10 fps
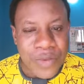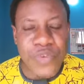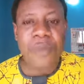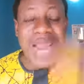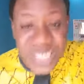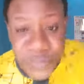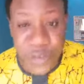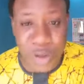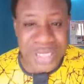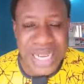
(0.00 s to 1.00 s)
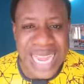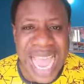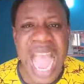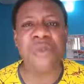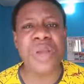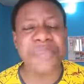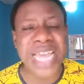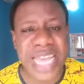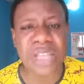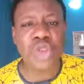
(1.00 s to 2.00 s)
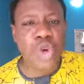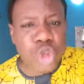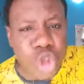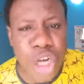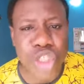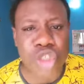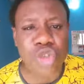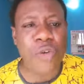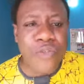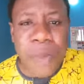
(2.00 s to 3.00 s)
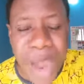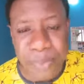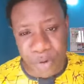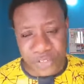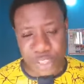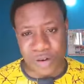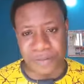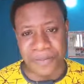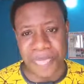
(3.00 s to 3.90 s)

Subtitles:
From henceforth, I will begin to trust you for my provision.